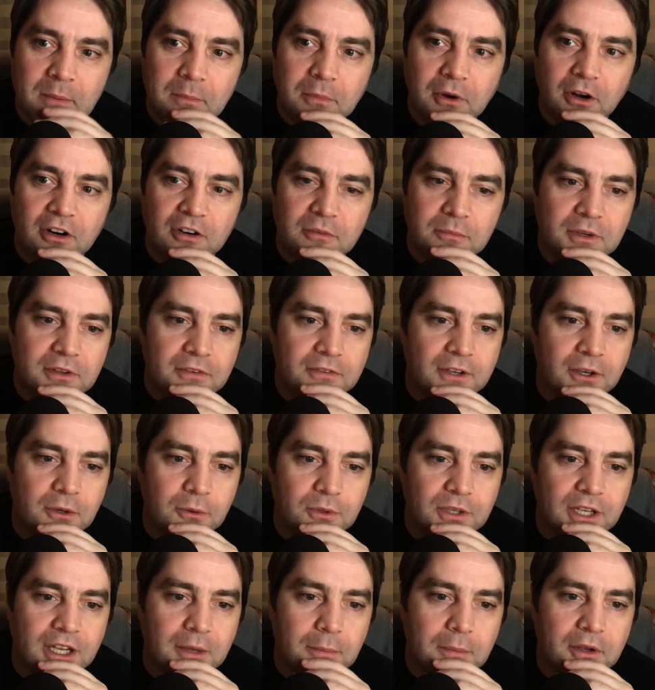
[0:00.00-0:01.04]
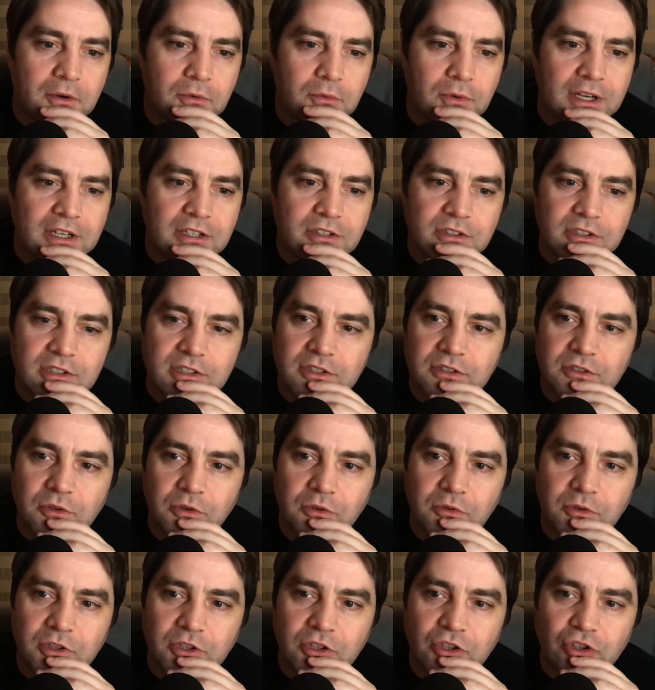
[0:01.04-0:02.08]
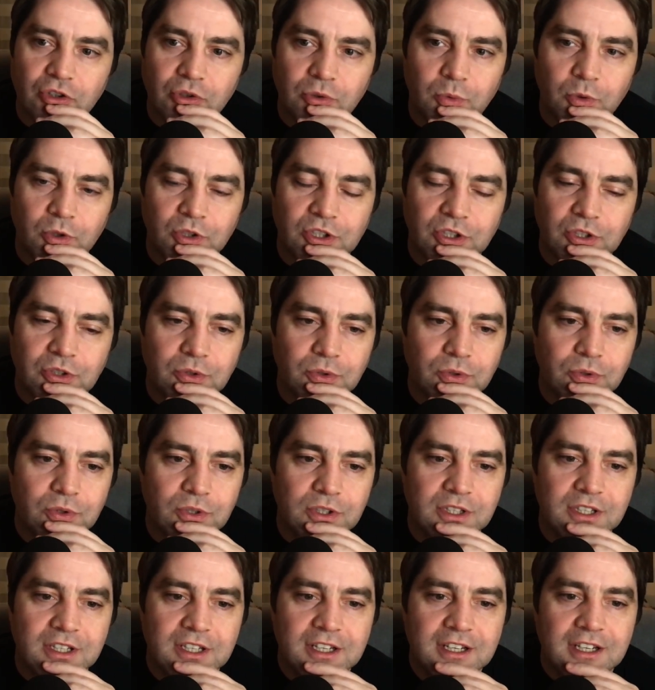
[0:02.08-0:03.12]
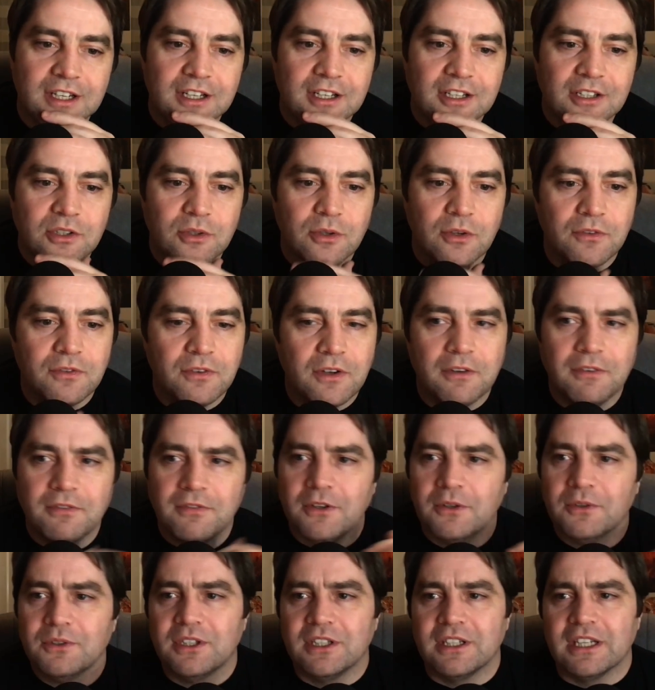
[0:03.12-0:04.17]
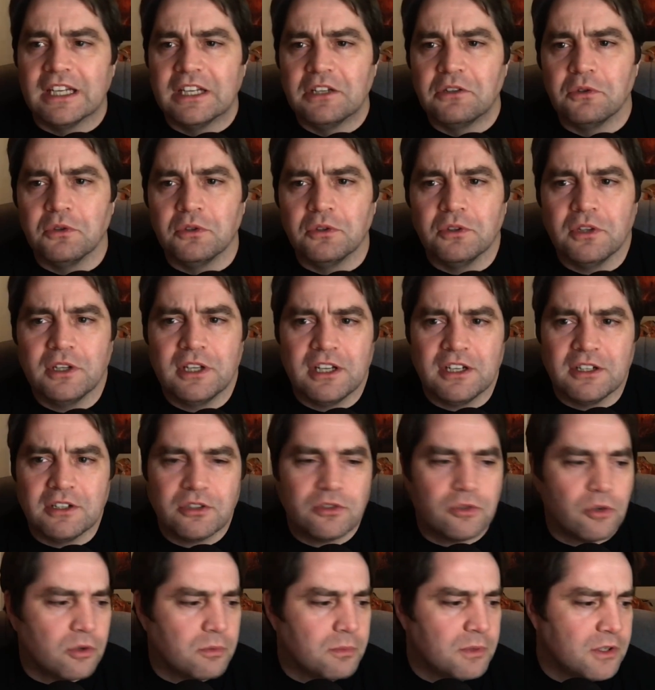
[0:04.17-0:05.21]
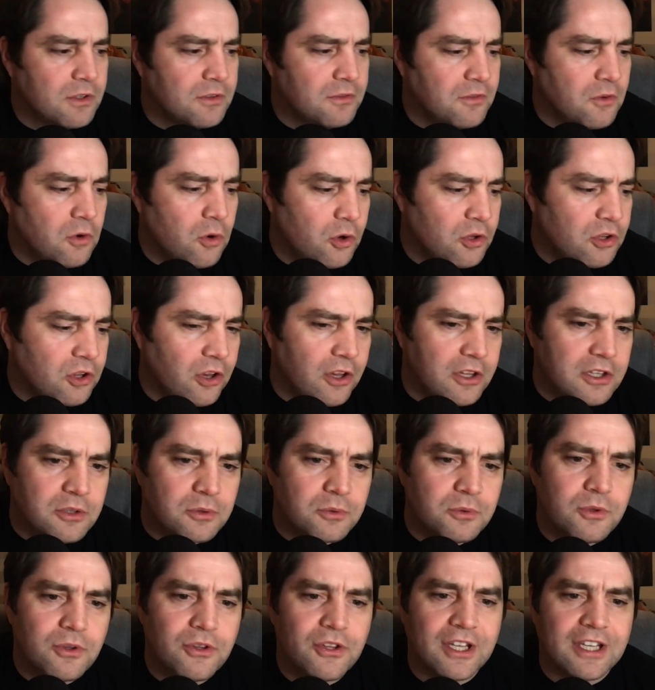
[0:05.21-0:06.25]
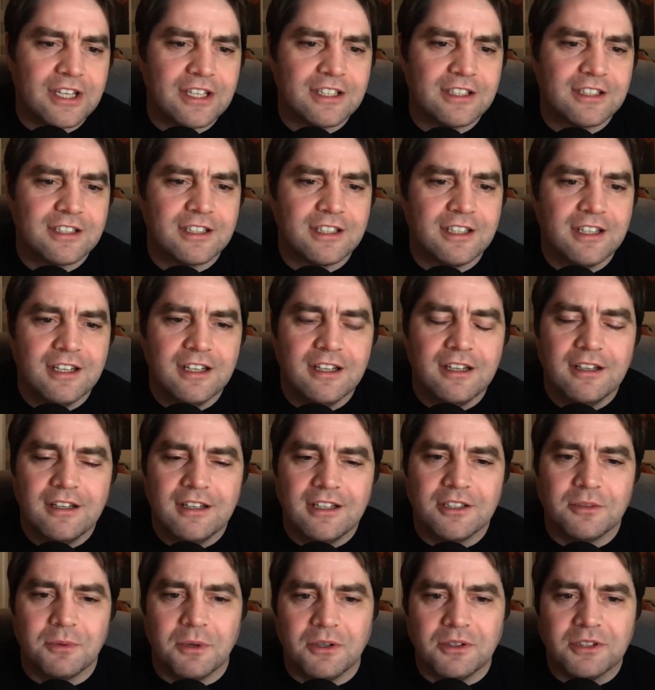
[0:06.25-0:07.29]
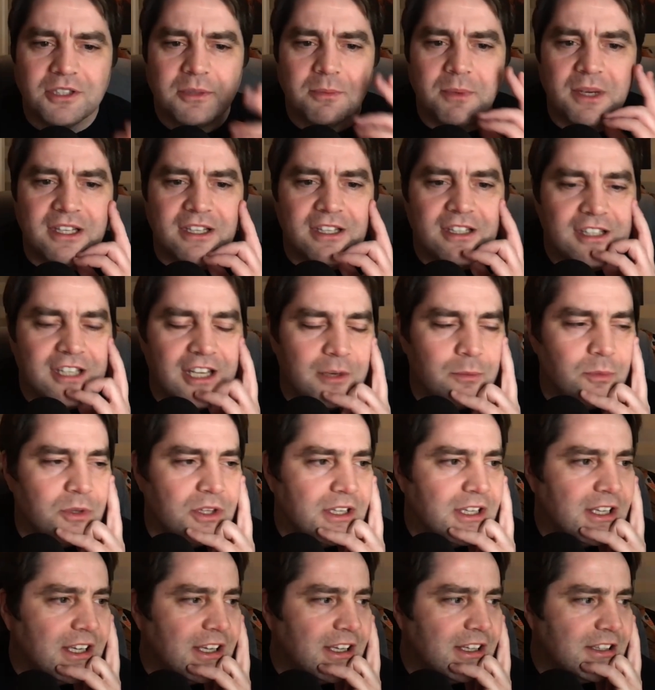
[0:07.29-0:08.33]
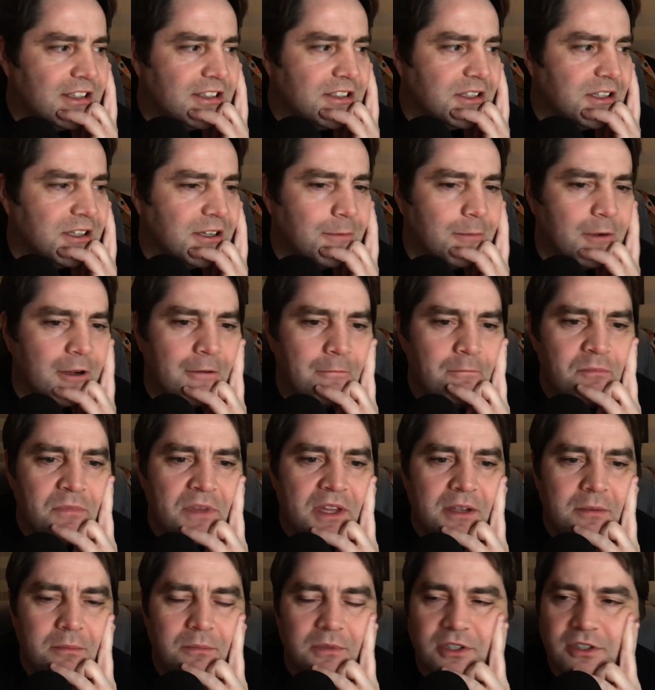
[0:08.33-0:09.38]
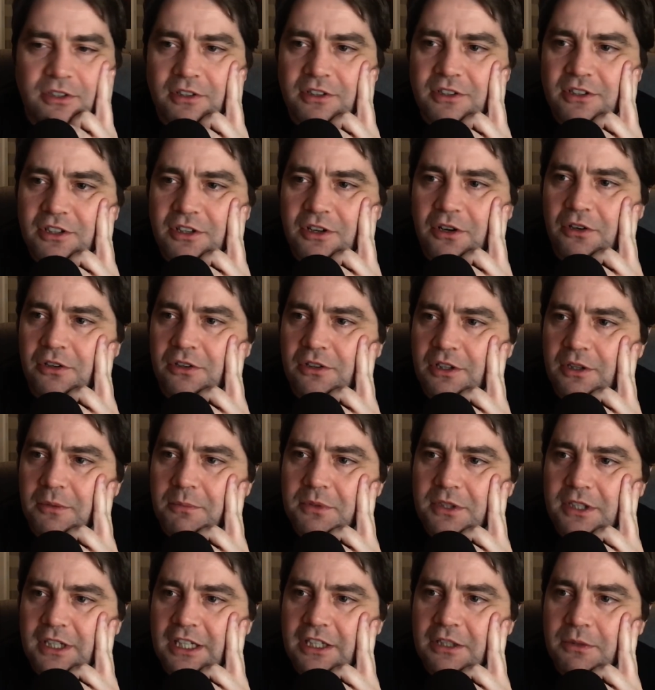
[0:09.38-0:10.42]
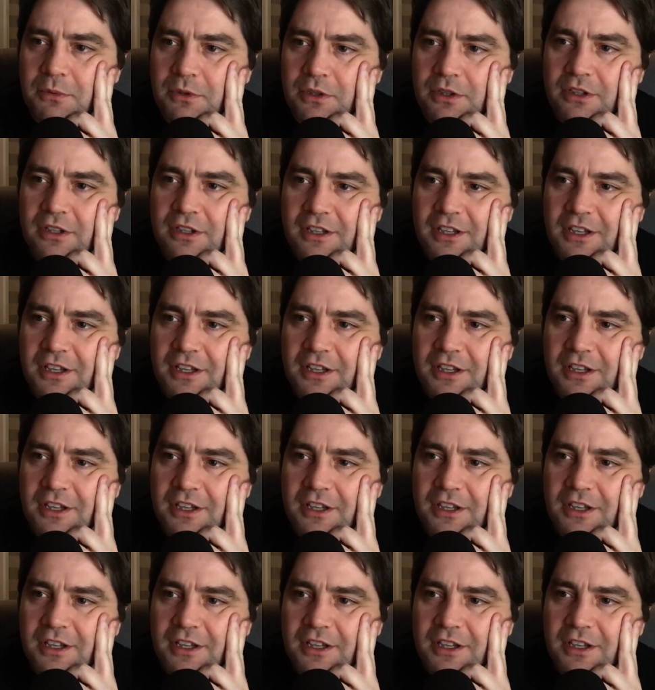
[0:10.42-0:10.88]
part of me felt, yeah, a bit restless and not really sure what to do. And so I've filled the day doing an assortment of odd little things, as well as spending time with the kids. Like my son's currently obsessed with